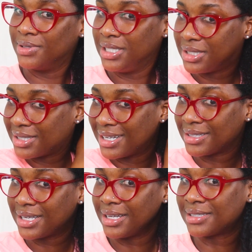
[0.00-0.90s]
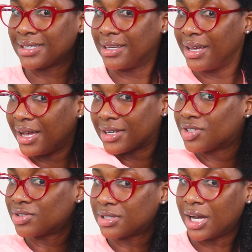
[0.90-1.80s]
is I open up that
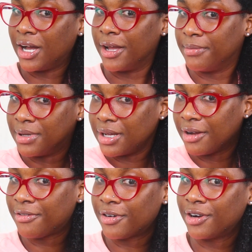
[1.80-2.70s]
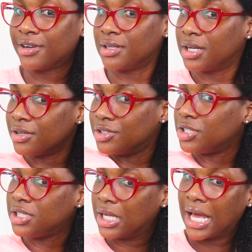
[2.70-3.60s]
section and work the conditioner
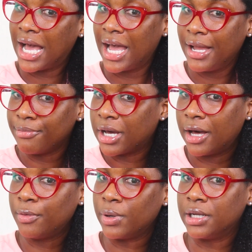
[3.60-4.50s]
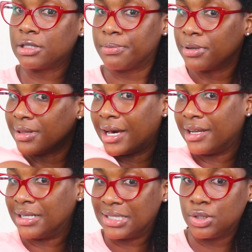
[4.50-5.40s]
through my hair. I do not
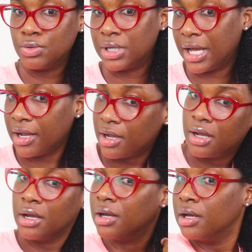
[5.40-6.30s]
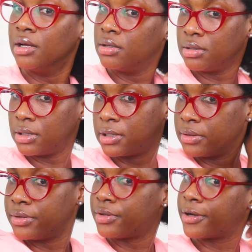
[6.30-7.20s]
miss any
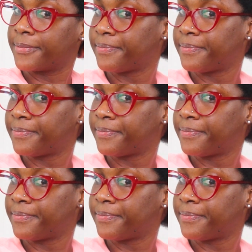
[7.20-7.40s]
strands.